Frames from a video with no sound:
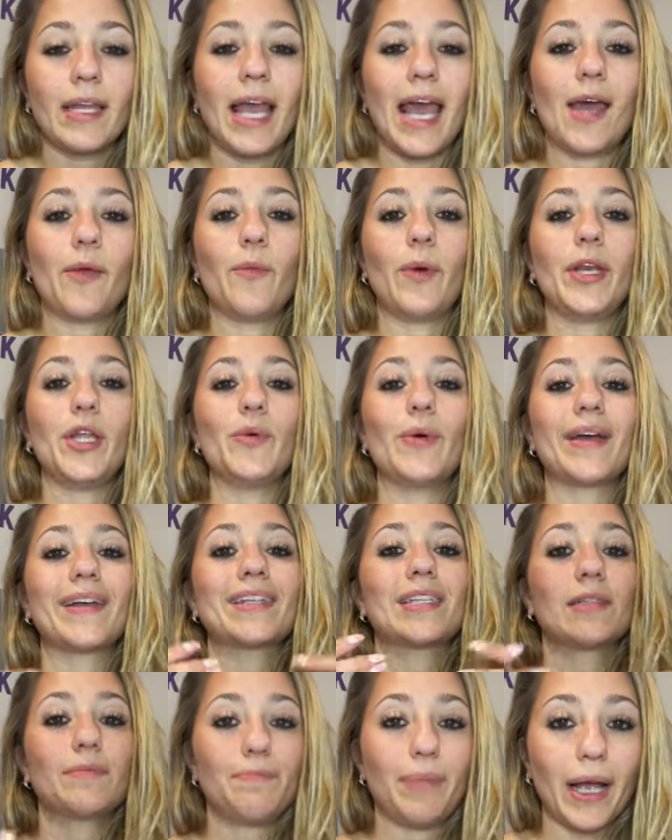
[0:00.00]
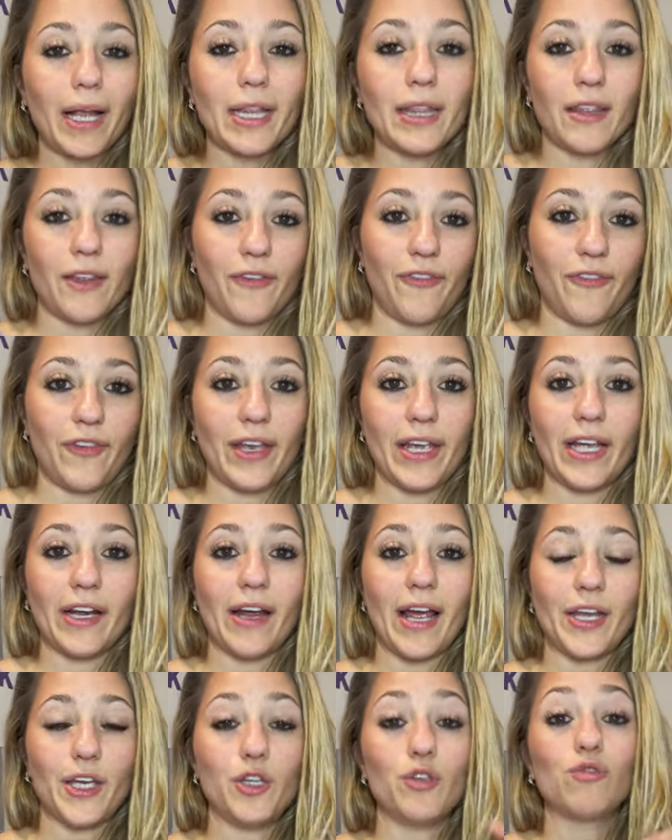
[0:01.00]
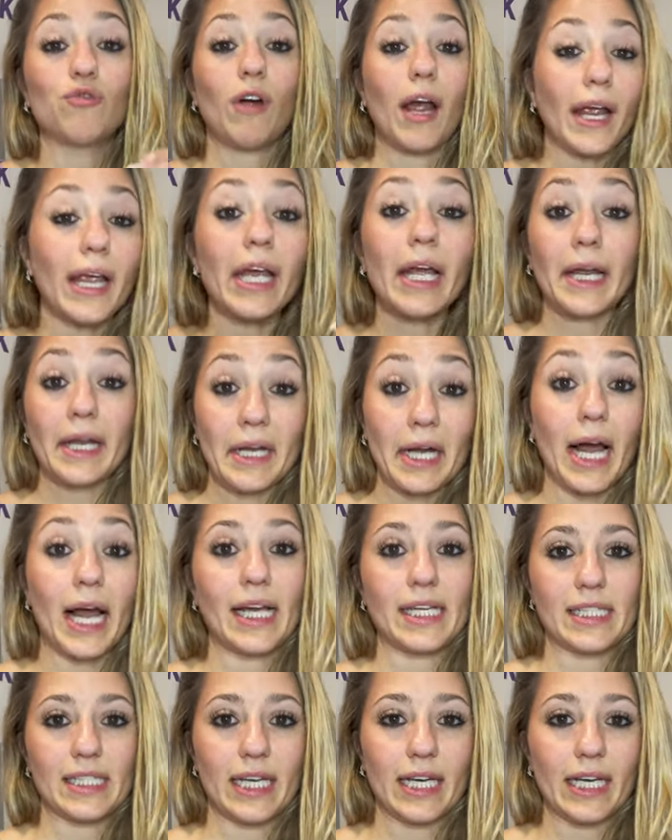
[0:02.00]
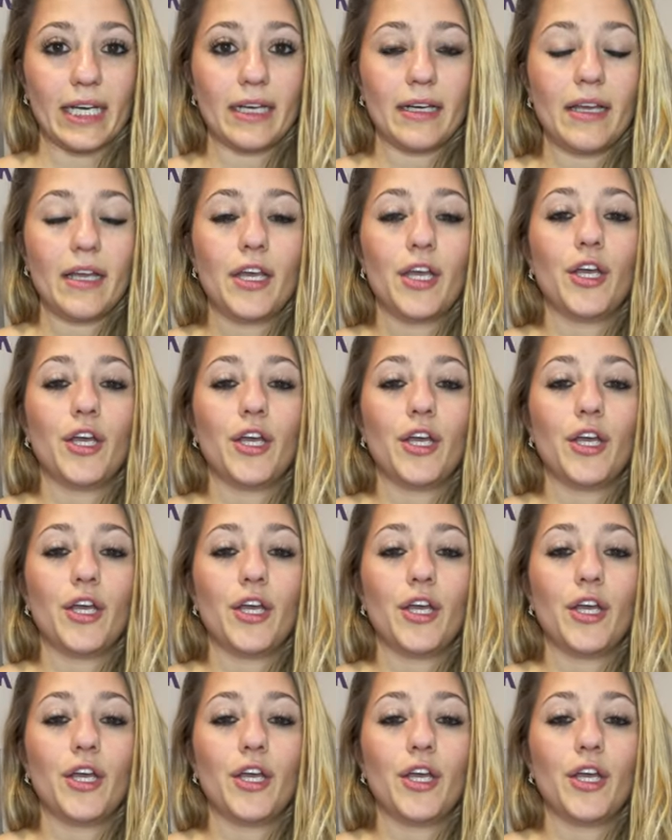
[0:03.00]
And when you expect the fear and you recognize it,